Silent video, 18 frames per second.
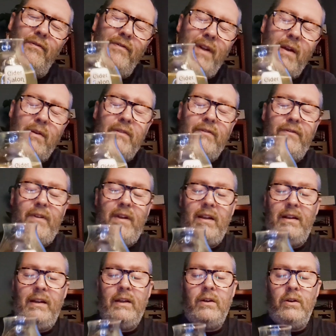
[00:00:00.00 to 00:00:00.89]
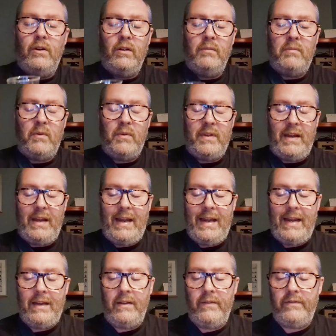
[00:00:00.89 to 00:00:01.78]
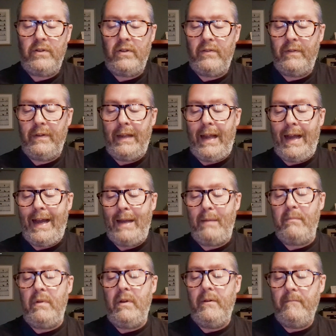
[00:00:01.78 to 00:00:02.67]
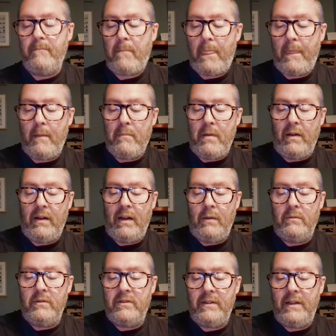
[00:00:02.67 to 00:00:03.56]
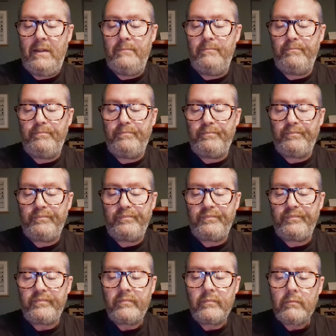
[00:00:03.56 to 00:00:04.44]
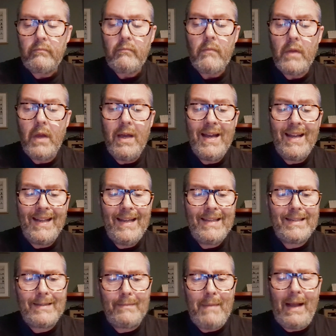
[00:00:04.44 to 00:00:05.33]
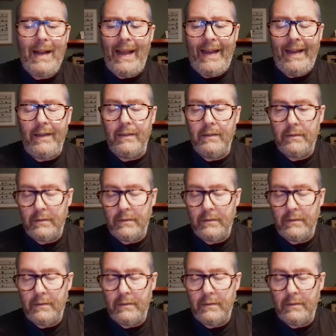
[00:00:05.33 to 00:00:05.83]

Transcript: very faintly gold, but with a hint of sort of lime about it, I would say. Let's smell it.